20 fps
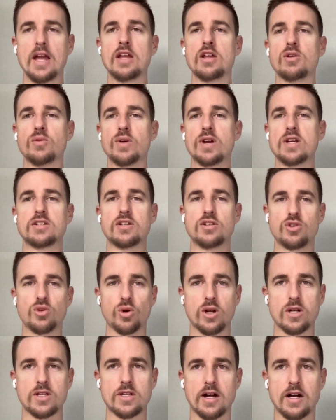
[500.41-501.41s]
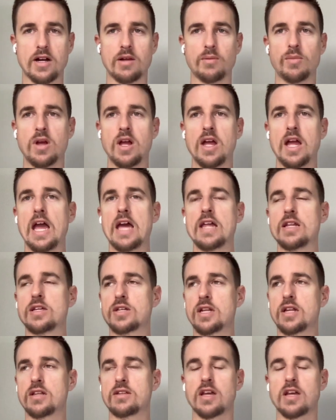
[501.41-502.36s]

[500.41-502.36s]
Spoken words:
you wasted your time, and it's going to